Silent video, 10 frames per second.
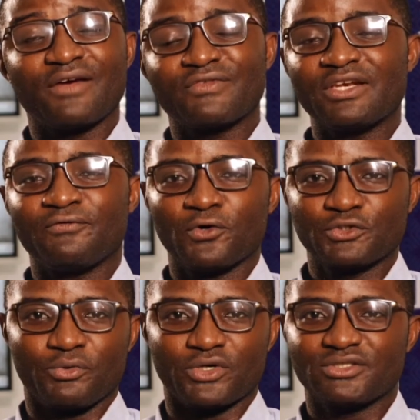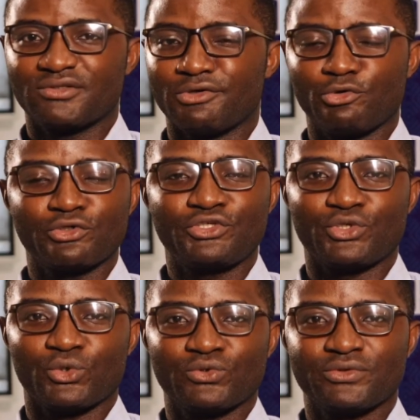after the fourth point, the road
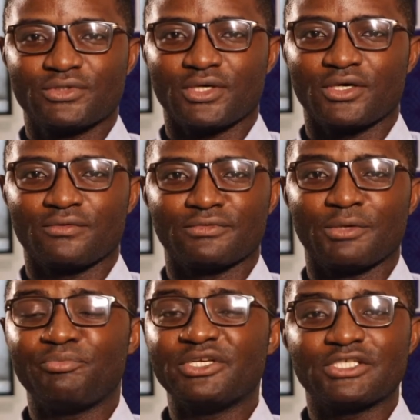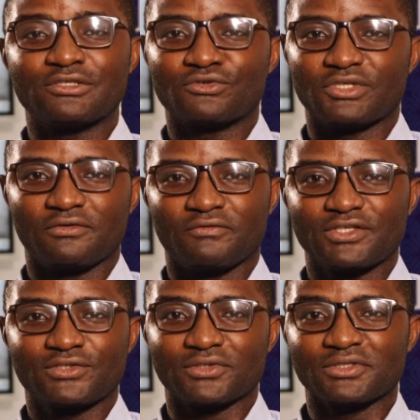shows, the pitching to the
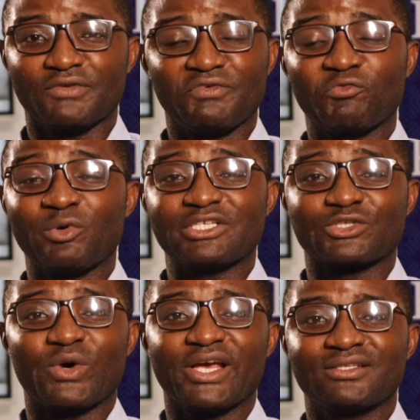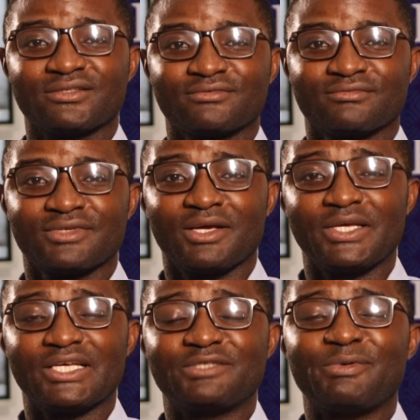investors, the fifth point is
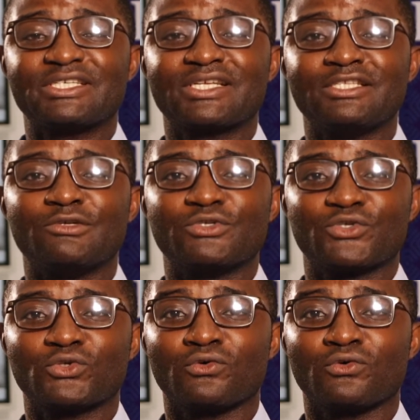it's basically the result